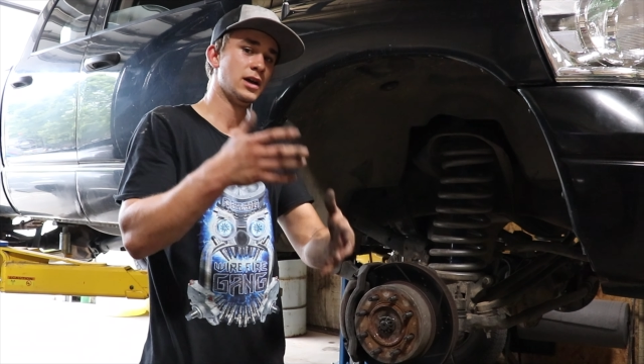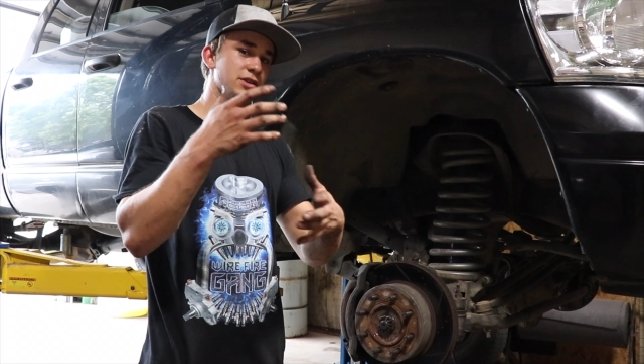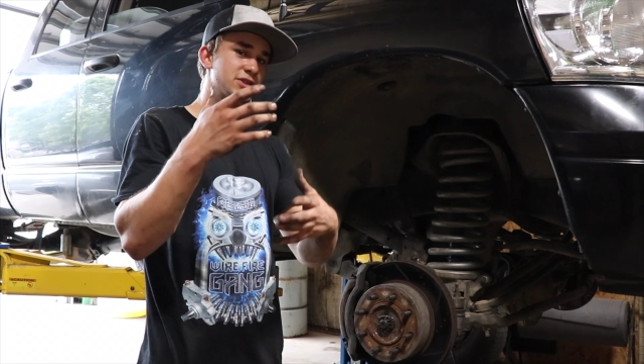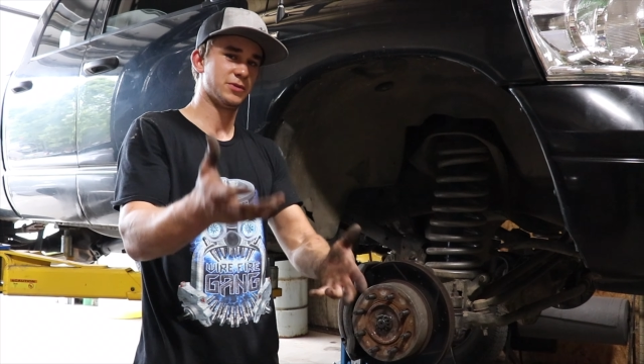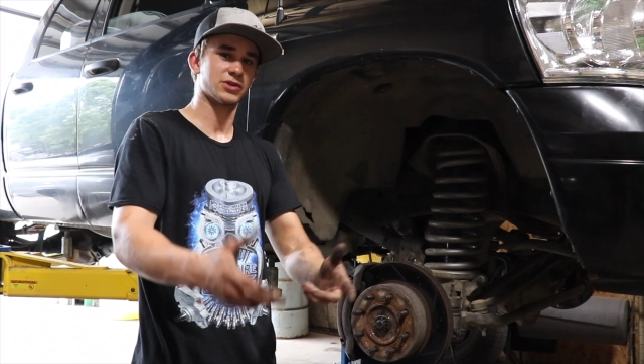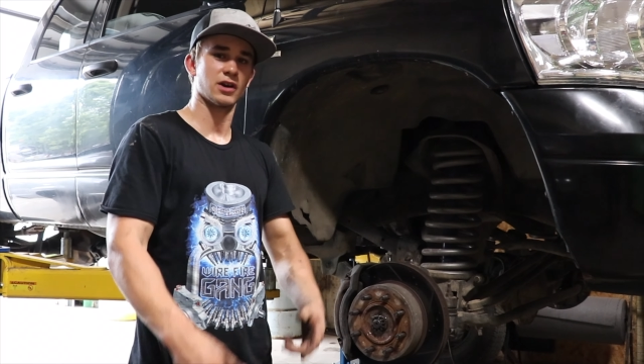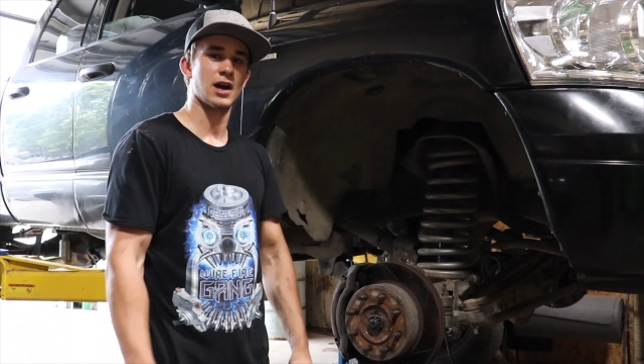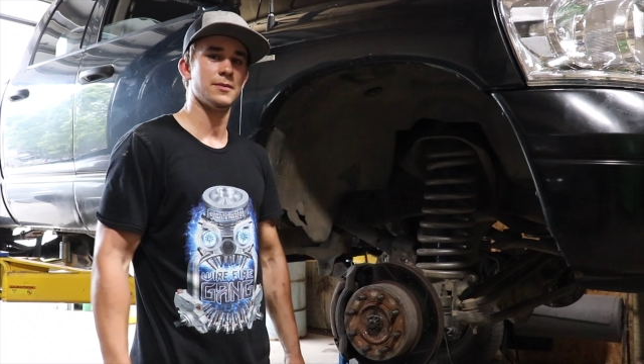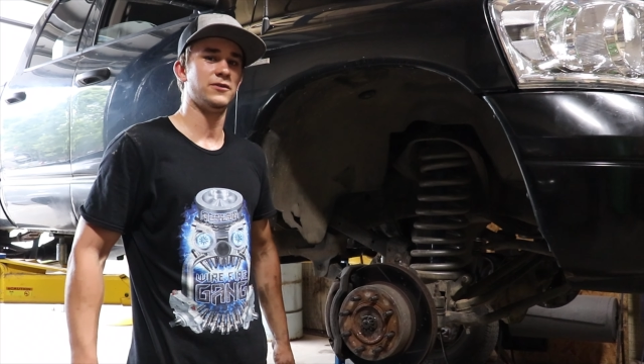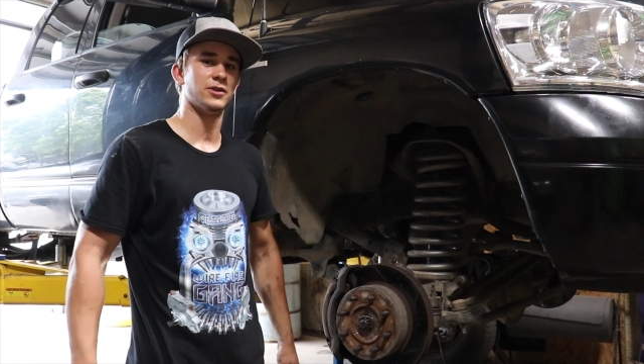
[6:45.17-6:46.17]

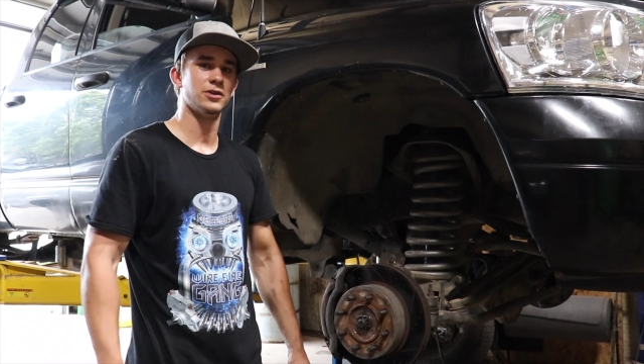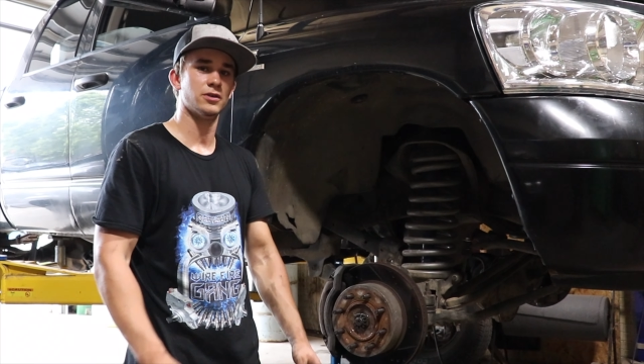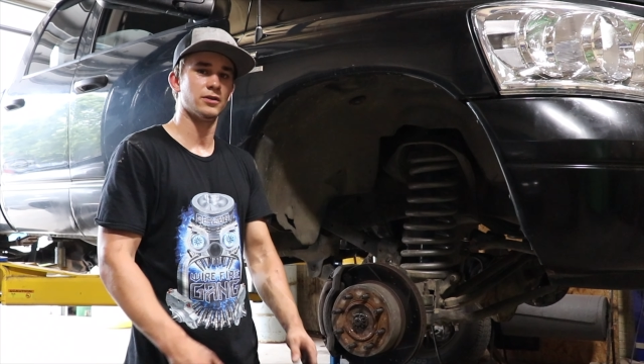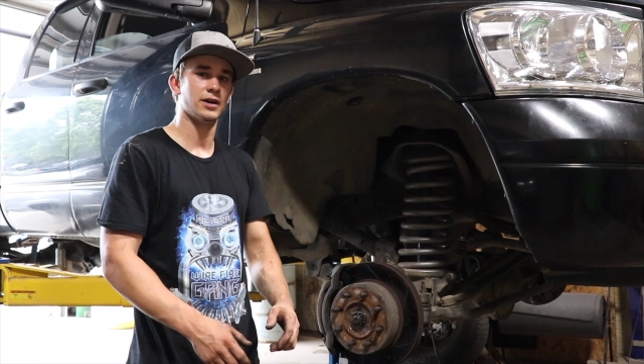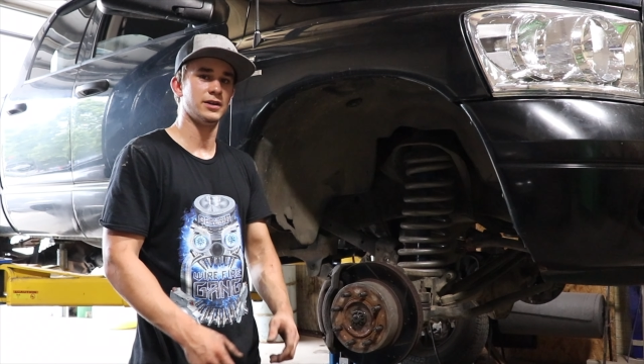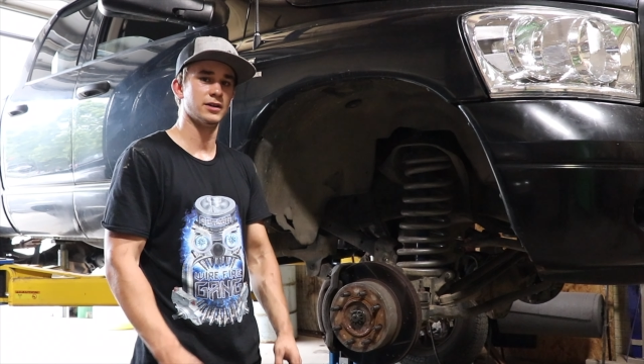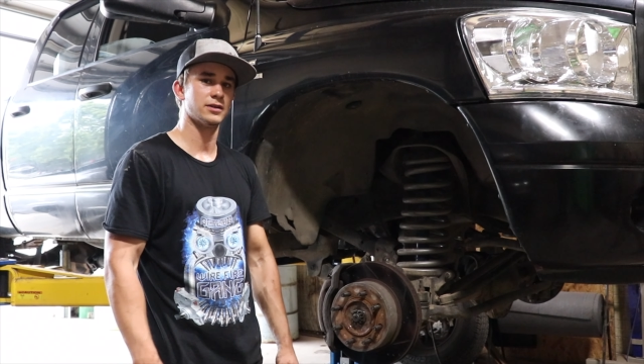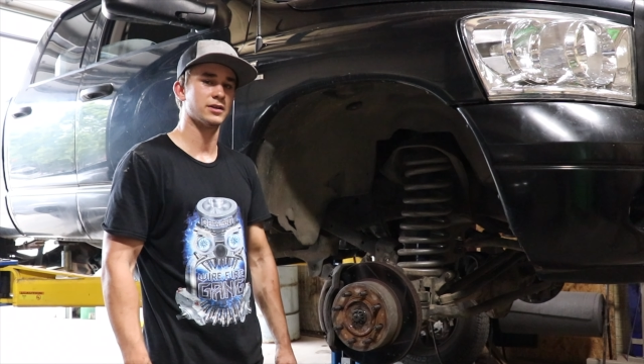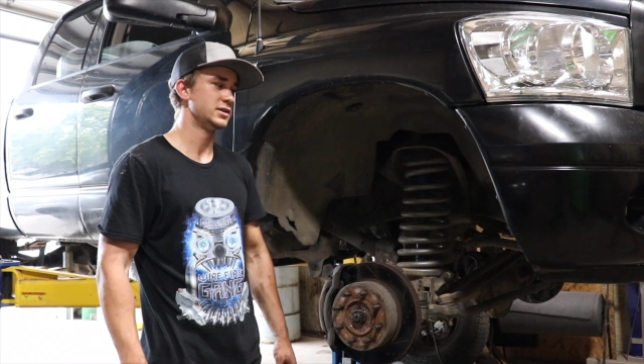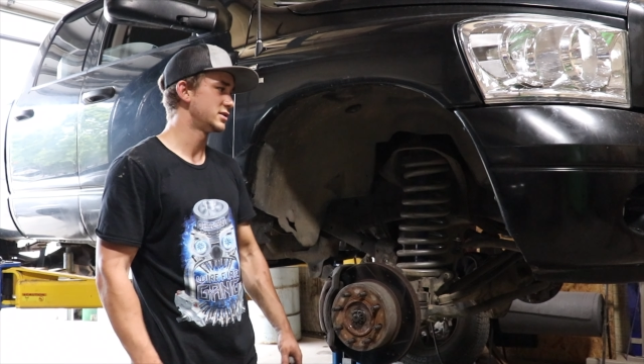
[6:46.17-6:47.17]
Subscribe if you're new around here,
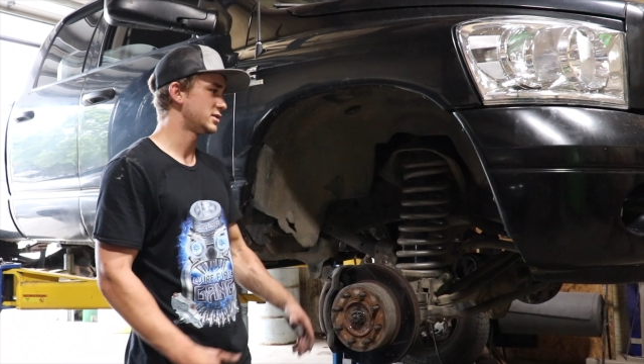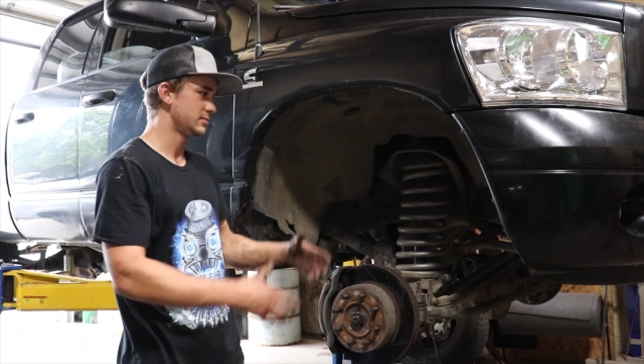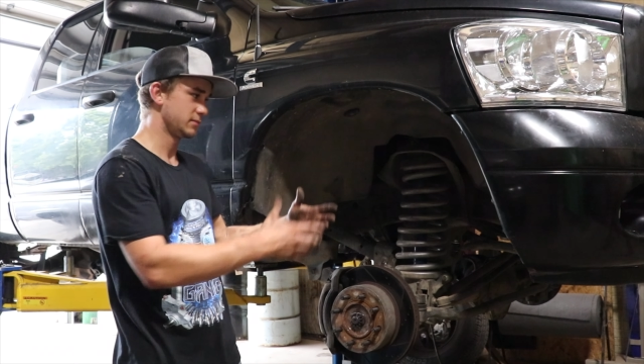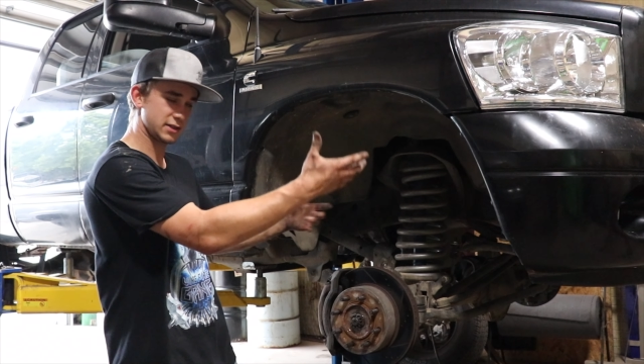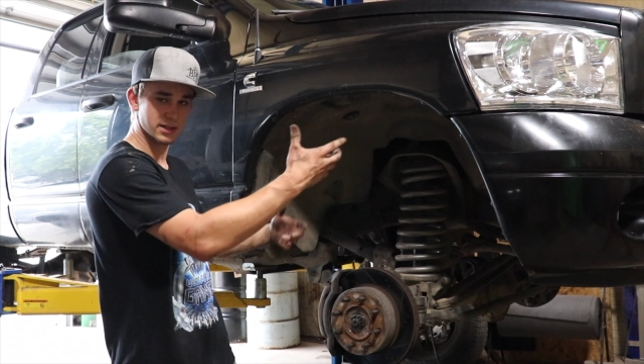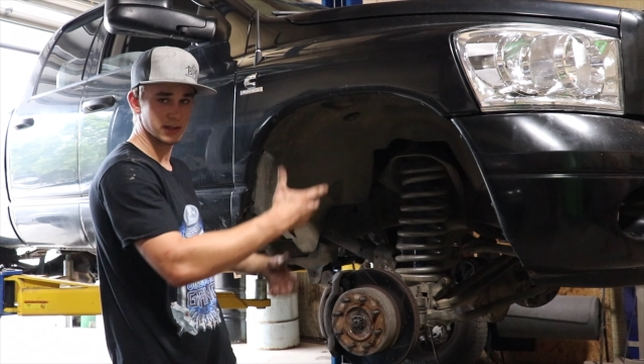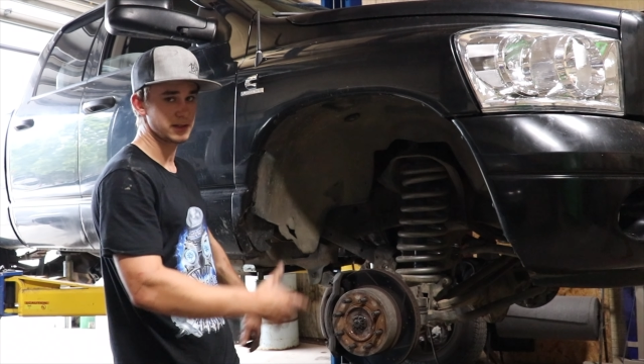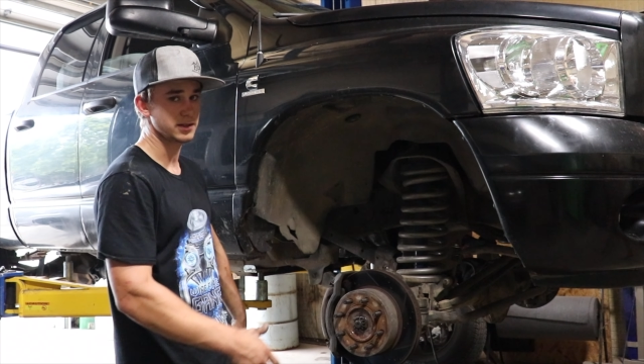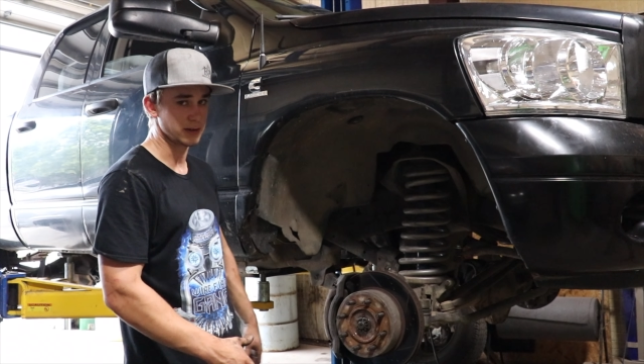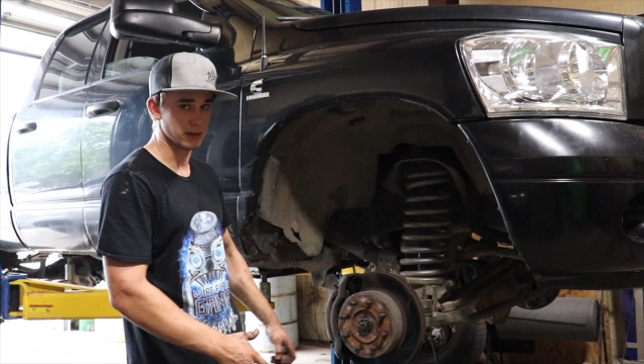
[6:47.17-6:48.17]
because this thing's
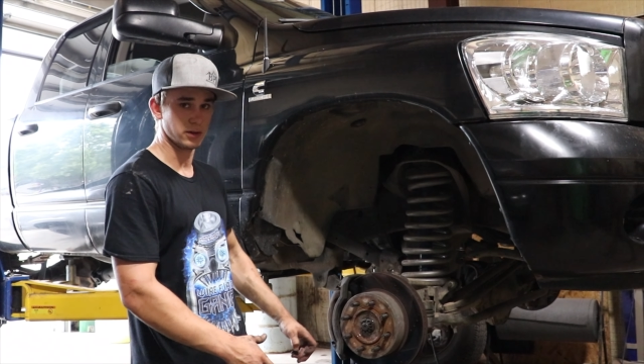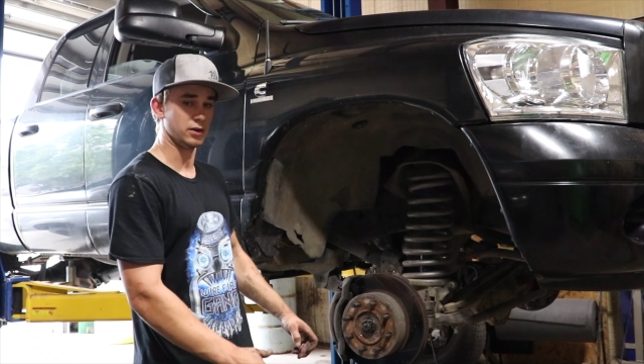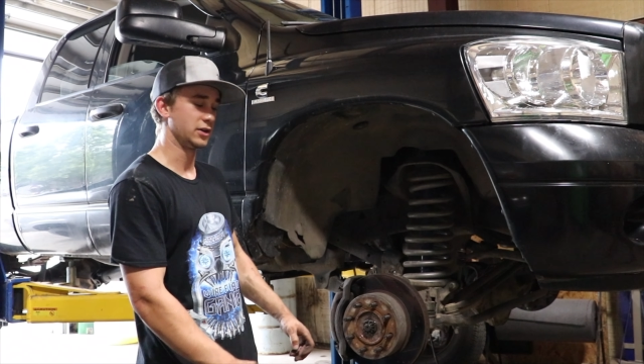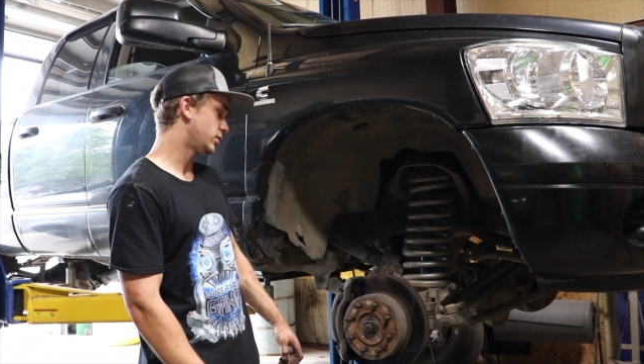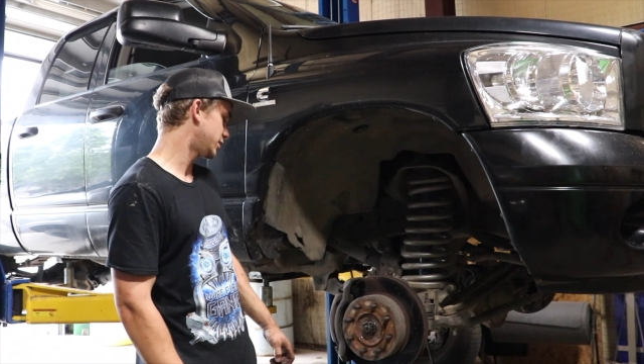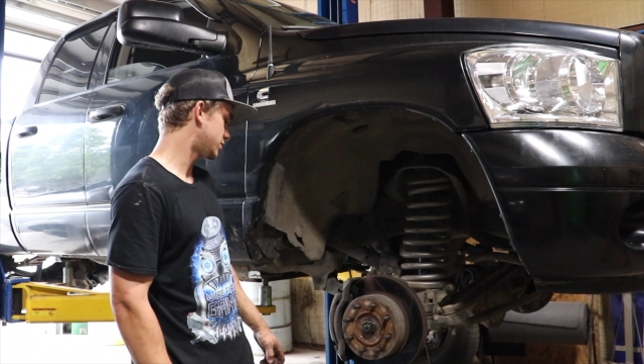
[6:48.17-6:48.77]
gonna go on quite the